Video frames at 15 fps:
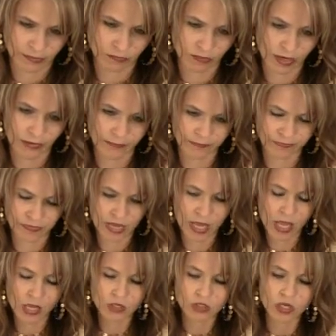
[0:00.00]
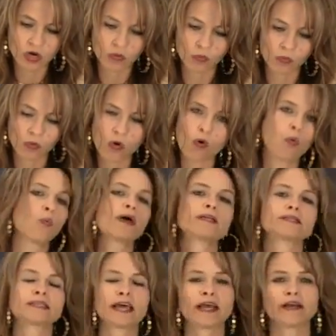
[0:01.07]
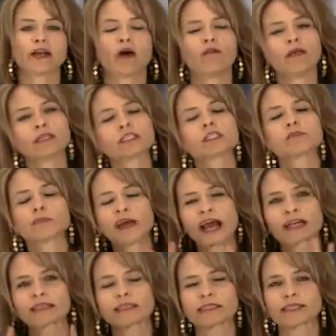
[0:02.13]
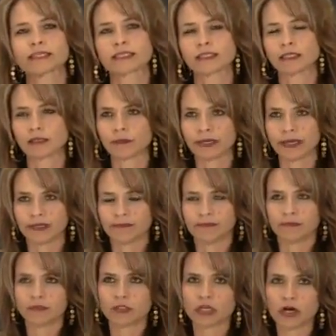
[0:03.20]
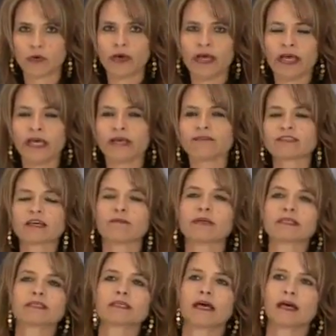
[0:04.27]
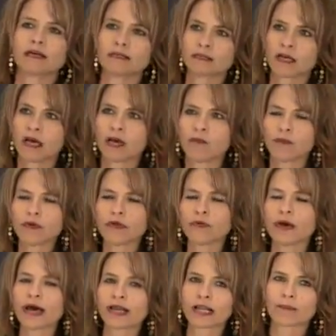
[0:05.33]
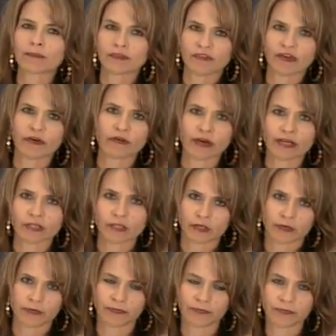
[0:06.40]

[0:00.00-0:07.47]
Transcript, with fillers: Okay. So, with saying no, let's just practice this a little bit. So, if somebody says, Will you head up the fundraiser?